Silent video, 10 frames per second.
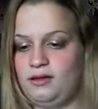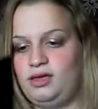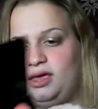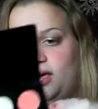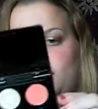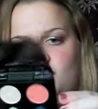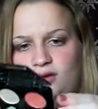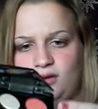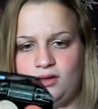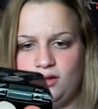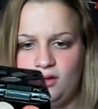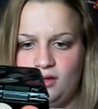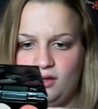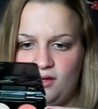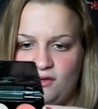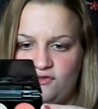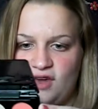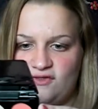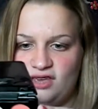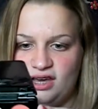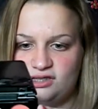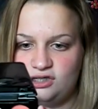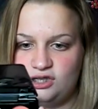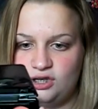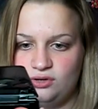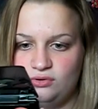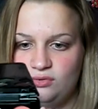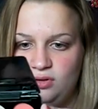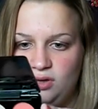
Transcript: in Fafi Eyes 2.